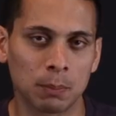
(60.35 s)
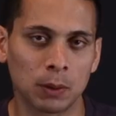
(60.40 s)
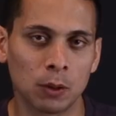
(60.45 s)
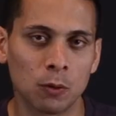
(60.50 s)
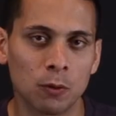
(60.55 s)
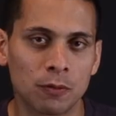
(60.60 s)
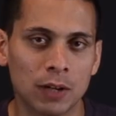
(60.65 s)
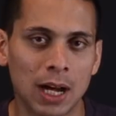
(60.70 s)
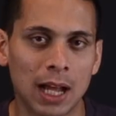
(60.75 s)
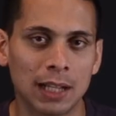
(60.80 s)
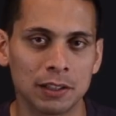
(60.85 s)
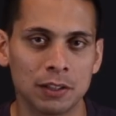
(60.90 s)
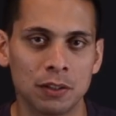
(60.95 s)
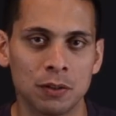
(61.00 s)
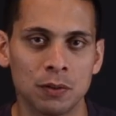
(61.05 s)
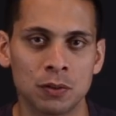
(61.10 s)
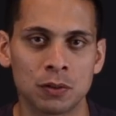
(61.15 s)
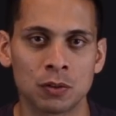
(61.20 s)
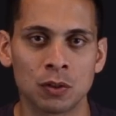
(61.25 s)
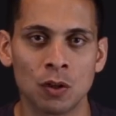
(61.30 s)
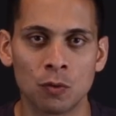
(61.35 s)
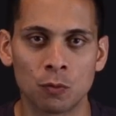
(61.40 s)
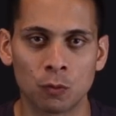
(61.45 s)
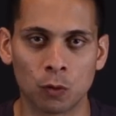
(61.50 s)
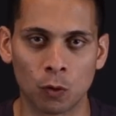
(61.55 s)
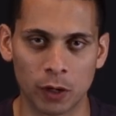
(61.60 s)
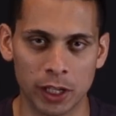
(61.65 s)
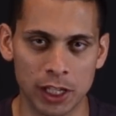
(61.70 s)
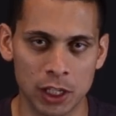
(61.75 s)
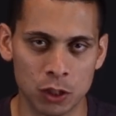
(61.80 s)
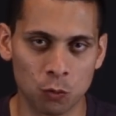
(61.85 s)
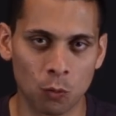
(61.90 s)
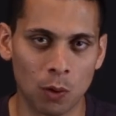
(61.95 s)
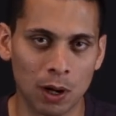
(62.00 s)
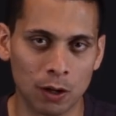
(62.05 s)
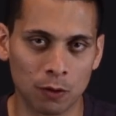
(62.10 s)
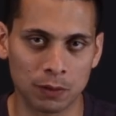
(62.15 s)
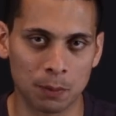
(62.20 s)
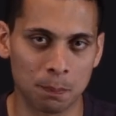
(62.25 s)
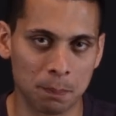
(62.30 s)
blue values for each one
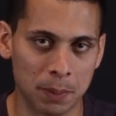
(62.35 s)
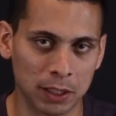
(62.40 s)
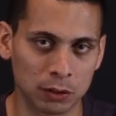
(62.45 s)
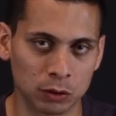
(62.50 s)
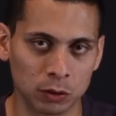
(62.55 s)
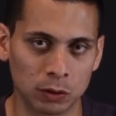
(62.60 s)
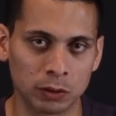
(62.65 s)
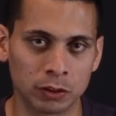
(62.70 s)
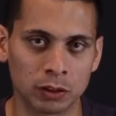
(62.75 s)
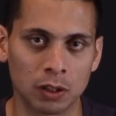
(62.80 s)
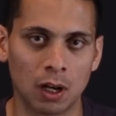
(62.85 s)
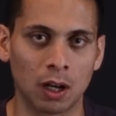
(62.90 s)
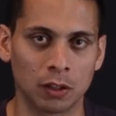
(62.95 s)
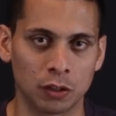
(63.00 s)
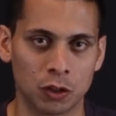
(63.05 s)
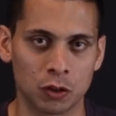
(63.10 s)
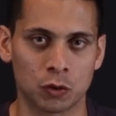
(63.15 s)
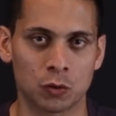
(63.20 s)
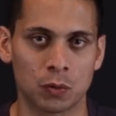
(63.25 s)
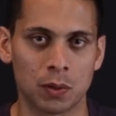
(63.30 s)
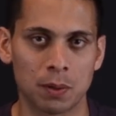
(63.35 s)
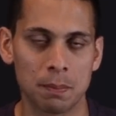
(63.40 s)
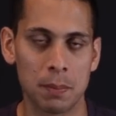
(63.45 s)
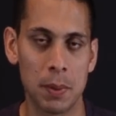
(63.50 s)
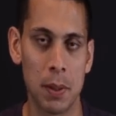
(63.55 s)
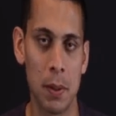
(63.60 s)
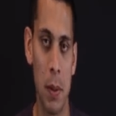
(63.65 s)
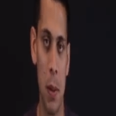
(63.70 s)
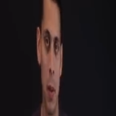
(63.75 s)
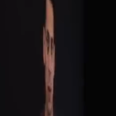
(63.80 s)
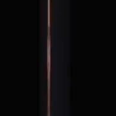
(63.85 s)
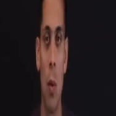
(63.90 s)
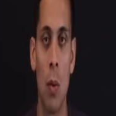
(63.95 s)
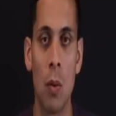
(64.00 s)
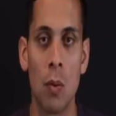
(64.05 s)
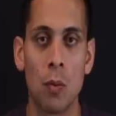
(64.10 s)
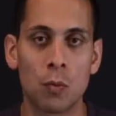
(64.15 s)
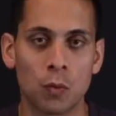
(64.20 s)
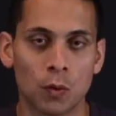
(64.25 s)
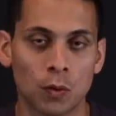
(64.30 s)
of the pixels on the strip.
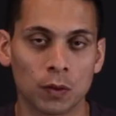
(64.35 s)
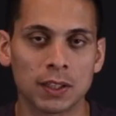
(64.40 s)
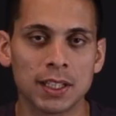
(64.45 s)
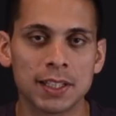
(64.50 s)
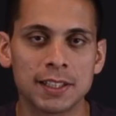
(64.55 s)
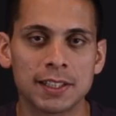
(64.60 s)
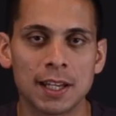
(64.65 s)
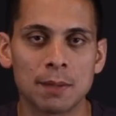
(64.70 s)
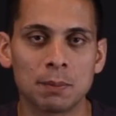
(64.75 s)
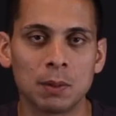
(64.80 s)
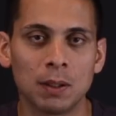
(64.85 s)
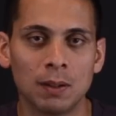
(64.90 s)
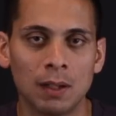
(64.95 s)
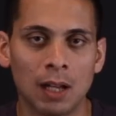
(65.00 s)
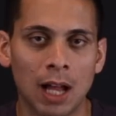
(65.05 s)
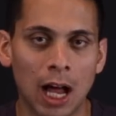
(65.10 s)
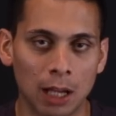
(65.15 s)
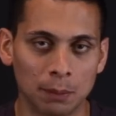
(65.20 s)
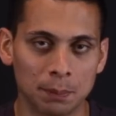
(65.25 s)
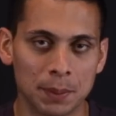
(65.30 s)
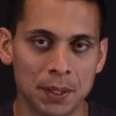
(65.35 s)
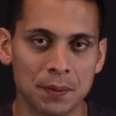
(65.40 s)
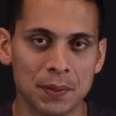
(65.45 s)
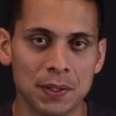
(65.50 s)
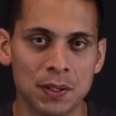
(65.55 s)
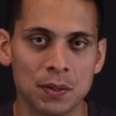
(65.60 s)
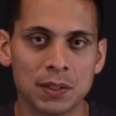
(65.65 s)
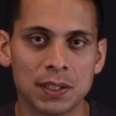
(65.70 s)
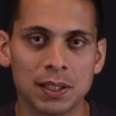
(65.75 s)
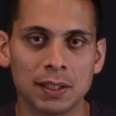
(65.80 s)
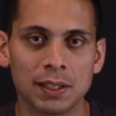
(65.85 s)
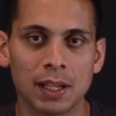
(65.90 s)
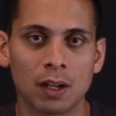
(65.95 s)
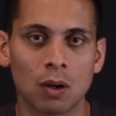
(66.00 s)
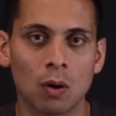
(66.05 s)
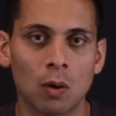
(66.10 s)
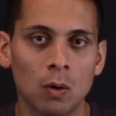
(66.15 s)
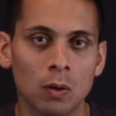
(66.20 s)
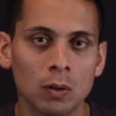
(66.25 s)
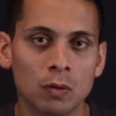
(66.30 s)
For this demo, I'll be reusing the
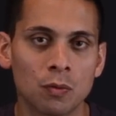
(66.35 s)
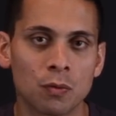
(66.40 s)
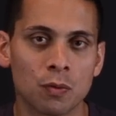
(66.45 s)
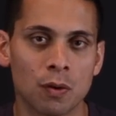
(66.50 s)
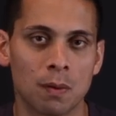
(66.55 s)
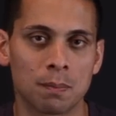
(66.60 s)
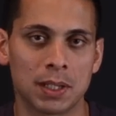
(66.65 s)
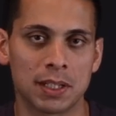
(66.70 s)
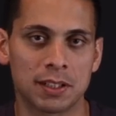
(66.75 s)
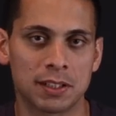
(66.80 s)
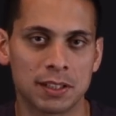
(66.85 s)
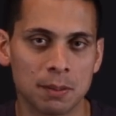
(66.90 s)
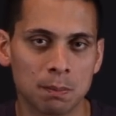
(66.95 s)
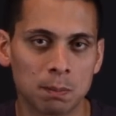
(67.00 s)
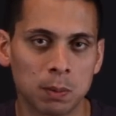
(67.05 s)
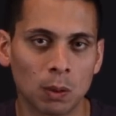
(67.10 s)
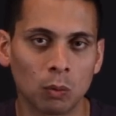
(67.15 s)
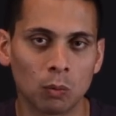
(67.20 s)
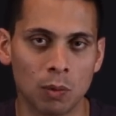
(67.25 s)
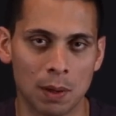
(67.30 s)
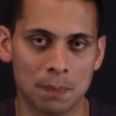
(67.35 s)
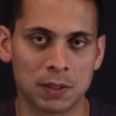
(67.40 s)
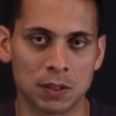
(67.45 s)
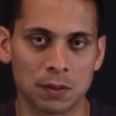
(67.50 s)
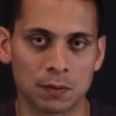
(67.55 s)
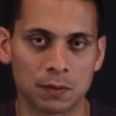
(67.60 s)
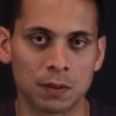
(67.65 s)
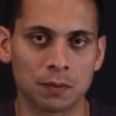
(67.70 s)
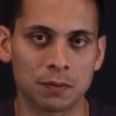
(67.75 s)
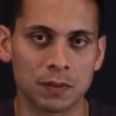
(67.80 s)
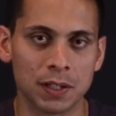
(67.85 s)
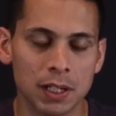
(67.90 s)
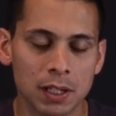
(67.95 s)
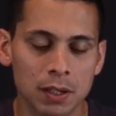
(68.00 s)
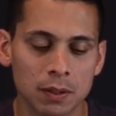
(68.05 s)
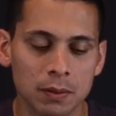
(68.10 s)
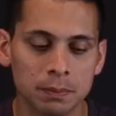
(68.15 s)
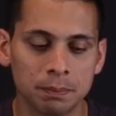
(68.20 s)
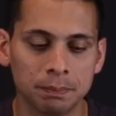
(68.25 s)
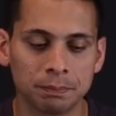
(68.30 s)
code from the simple web server
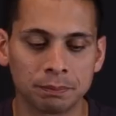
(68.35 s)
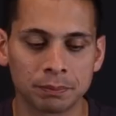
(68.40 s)
video.